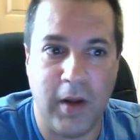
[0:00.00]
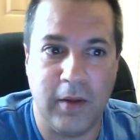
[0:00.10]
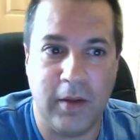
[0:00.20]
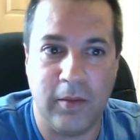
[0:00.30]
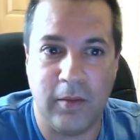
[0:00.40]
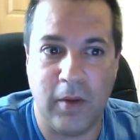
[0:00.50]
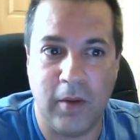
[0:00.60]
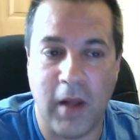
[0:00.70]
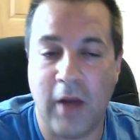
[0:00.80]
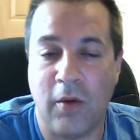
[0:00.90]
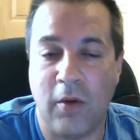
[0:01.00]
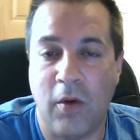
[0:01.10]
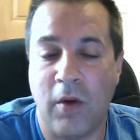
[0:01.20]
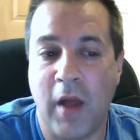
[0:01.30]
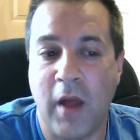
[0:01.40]
And a lot
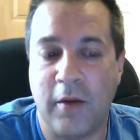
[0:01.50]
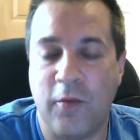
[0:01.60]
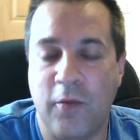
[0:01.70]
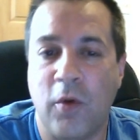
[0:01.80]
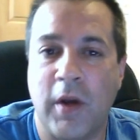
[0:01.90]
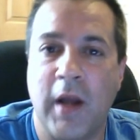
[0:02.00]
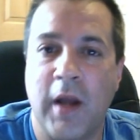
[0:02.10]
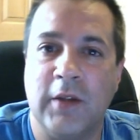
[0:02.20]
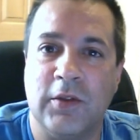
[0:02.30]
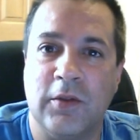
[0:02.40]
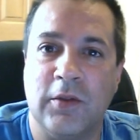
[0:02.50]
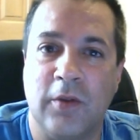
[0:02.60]
of the forecasts